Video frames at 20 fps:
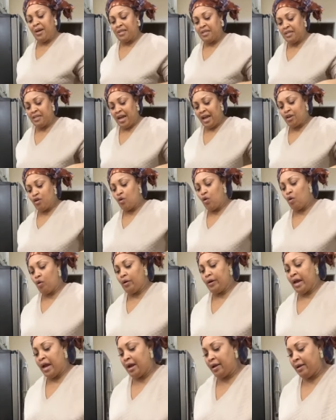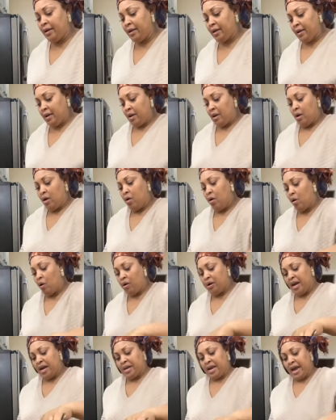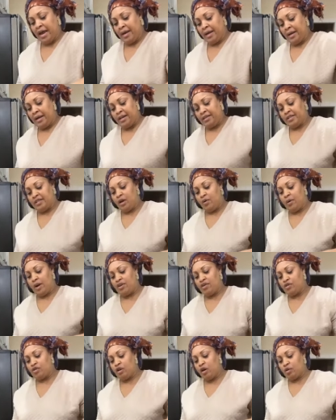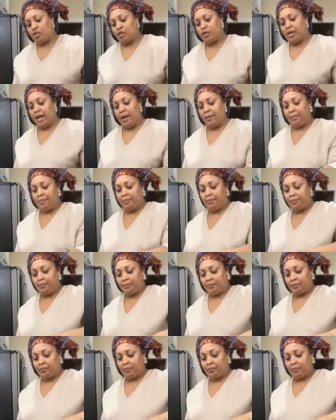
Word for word: any person that you older, older than, is the way you talk to them.